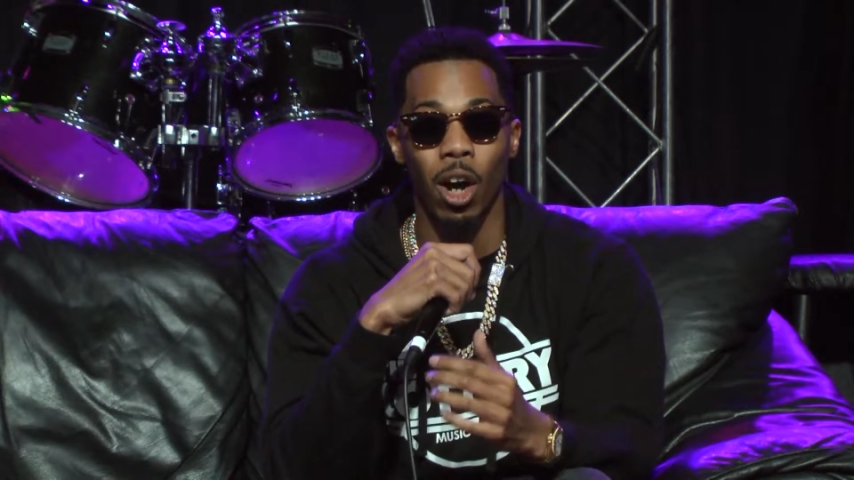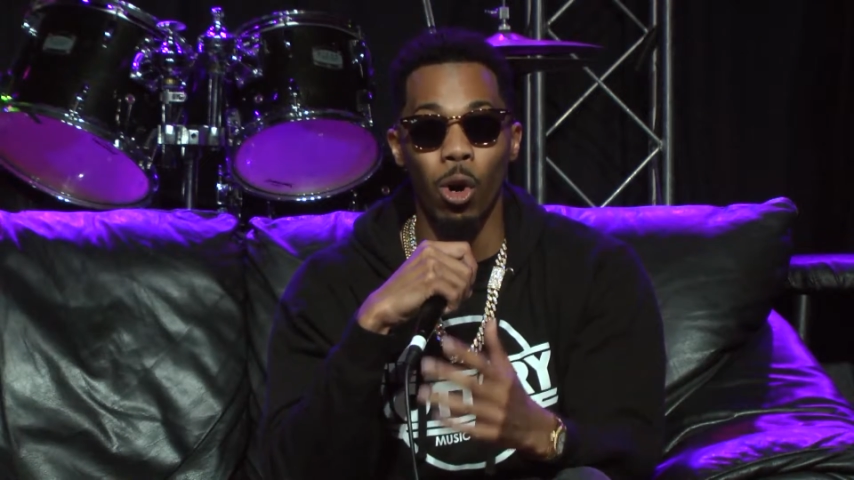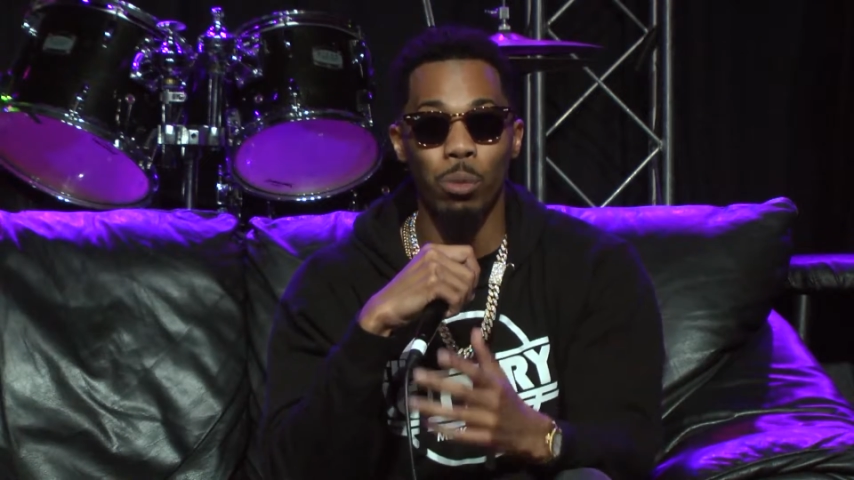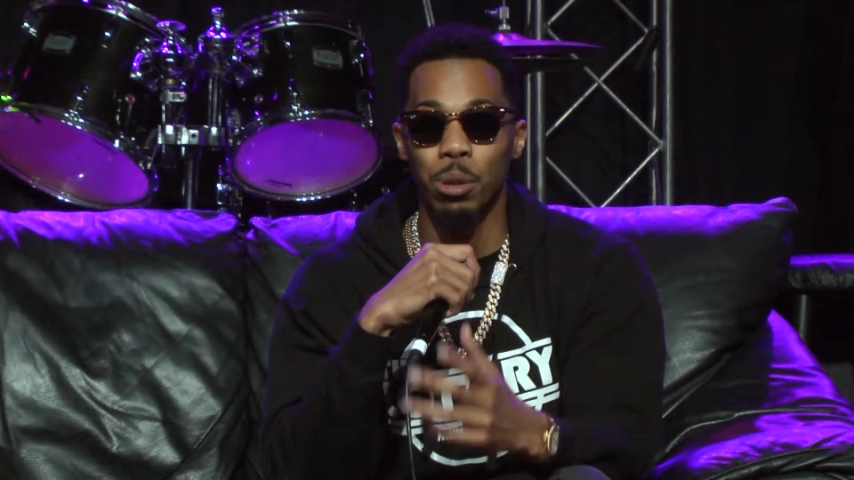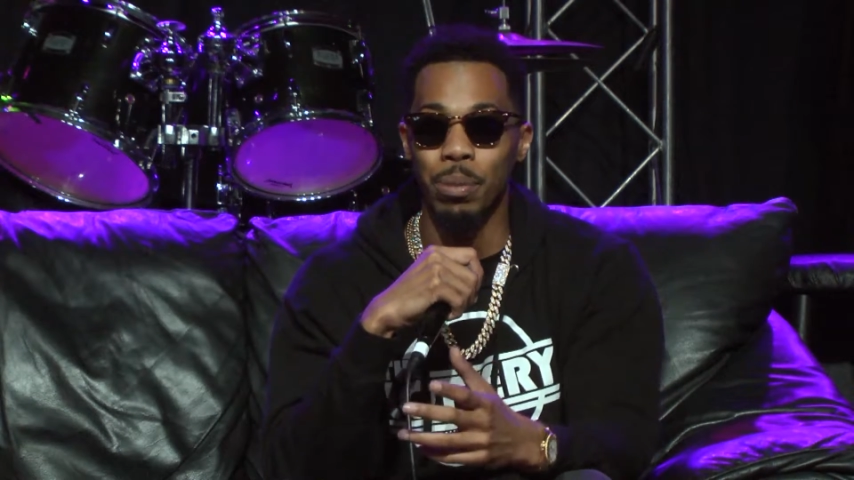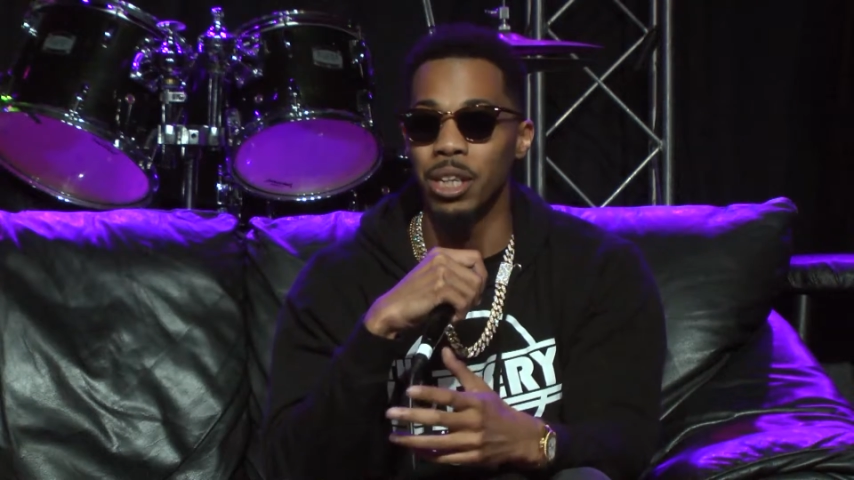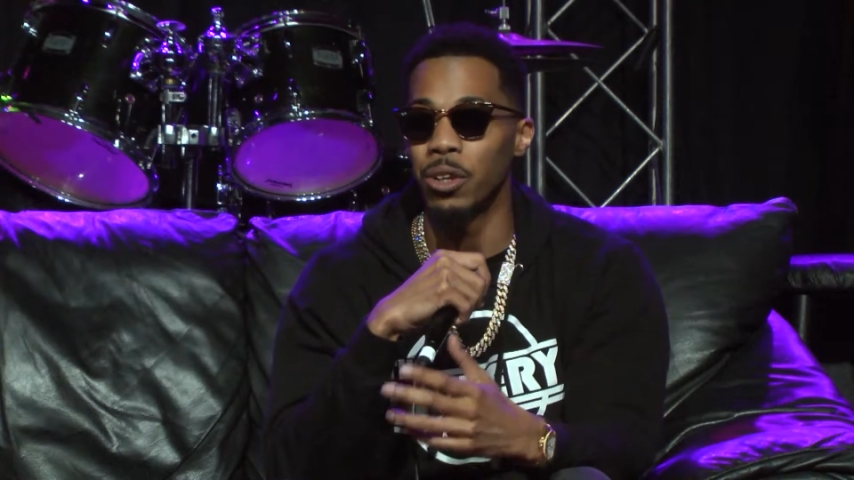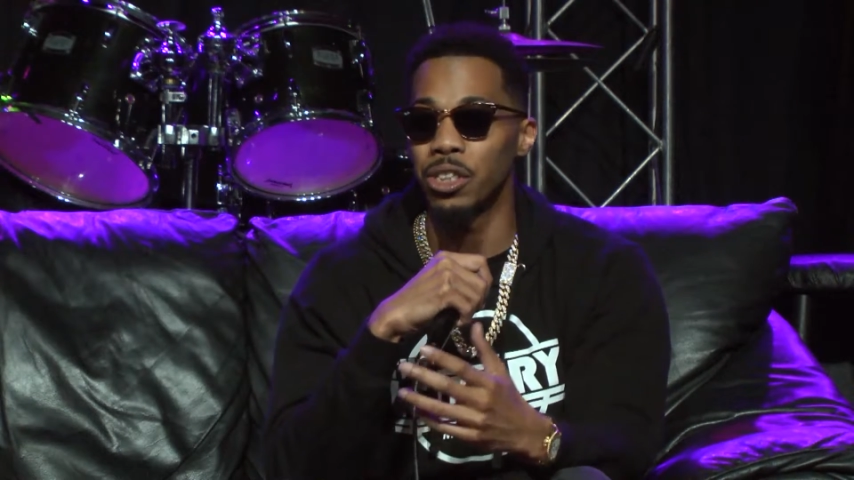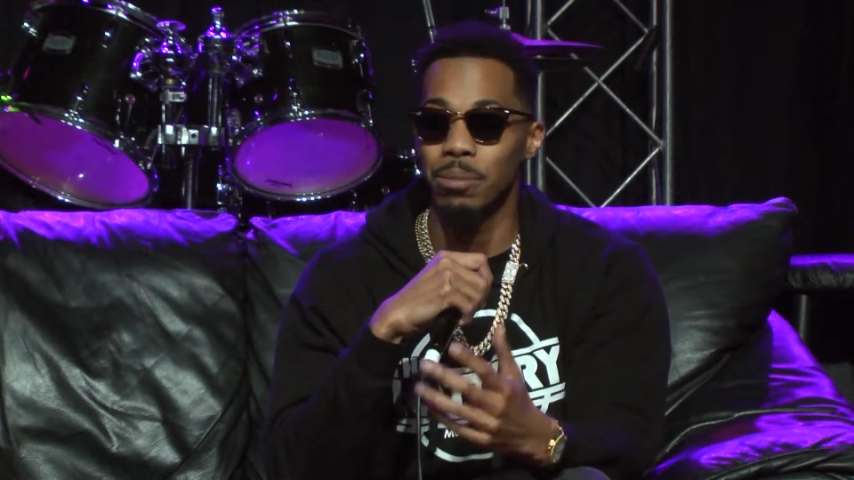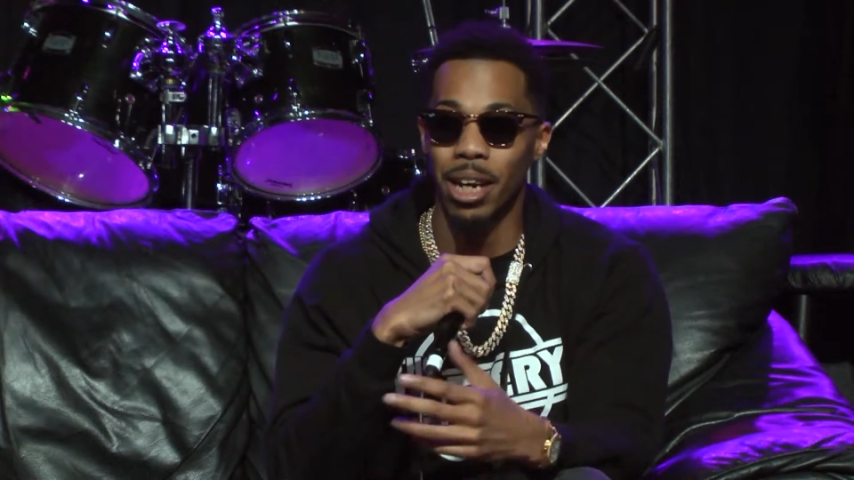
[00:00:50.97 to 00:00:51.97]
hope to be
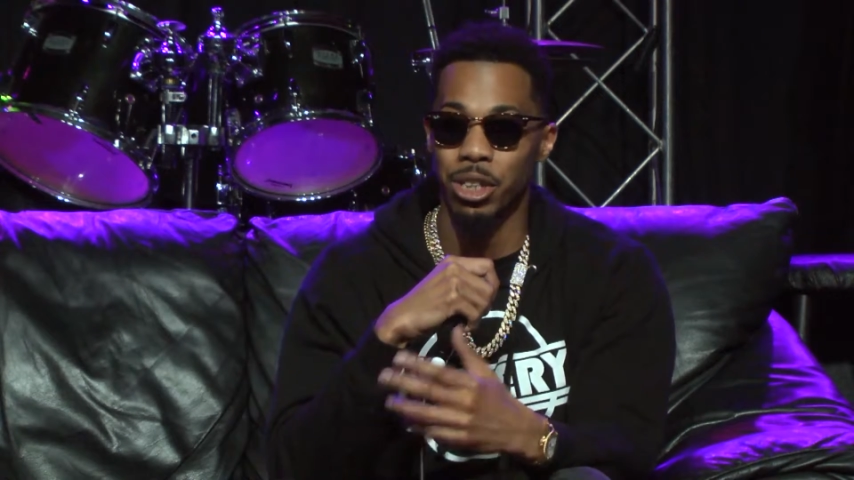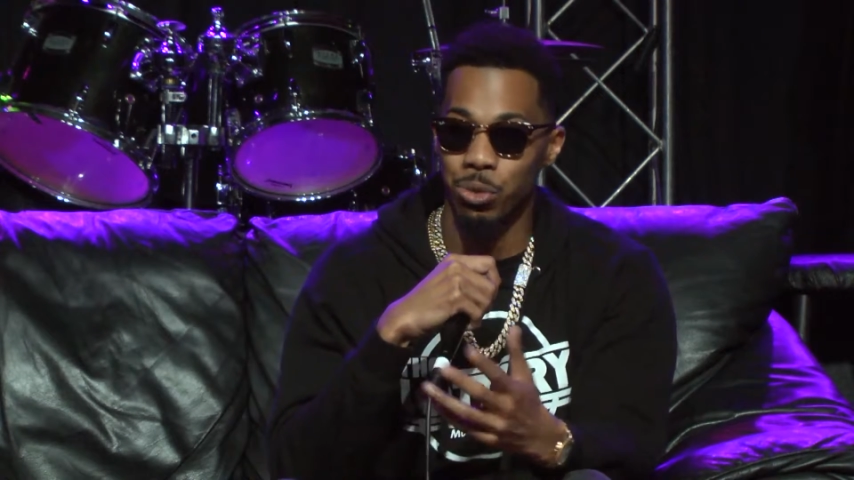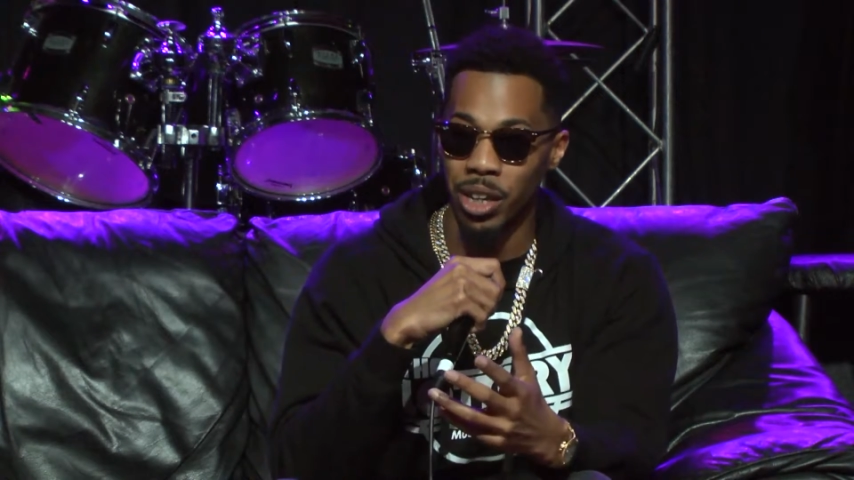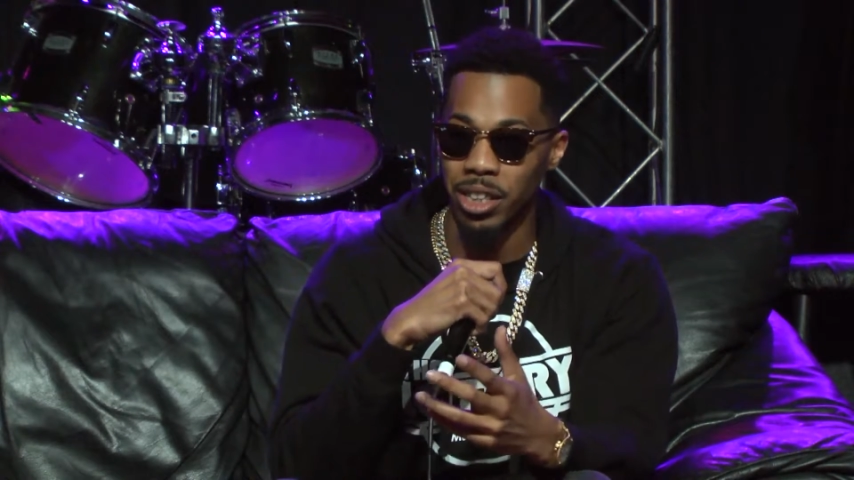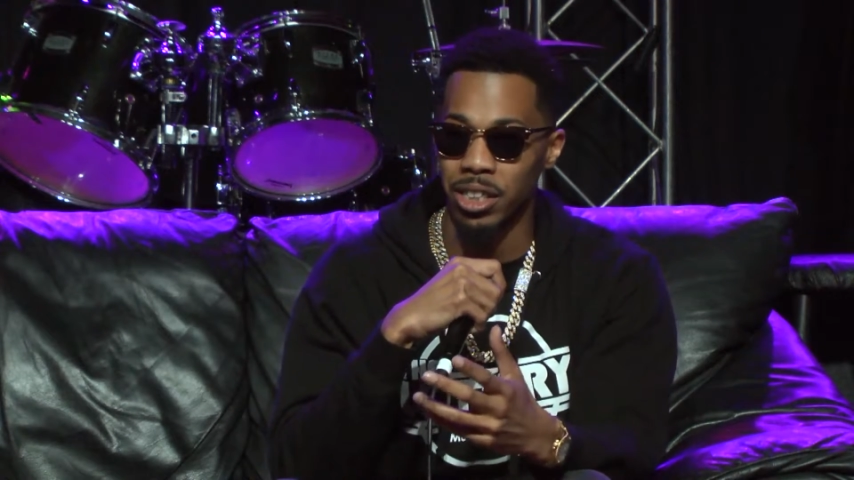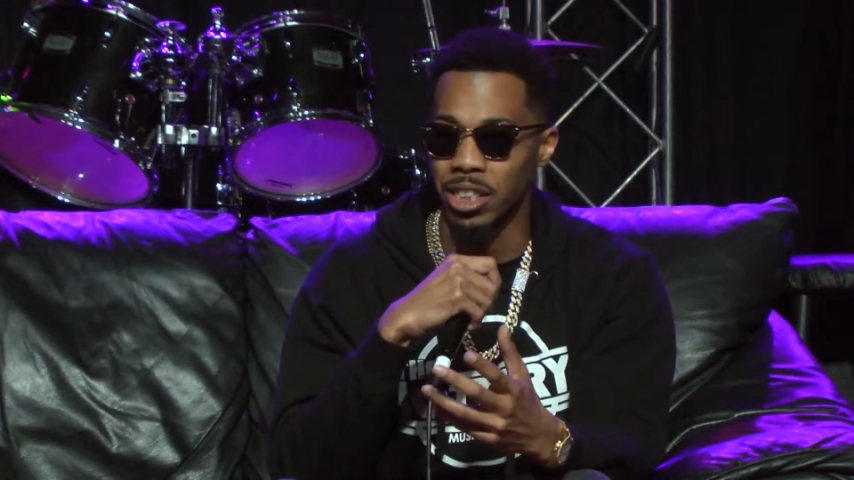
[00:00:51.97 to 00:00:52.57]
on somebody's record,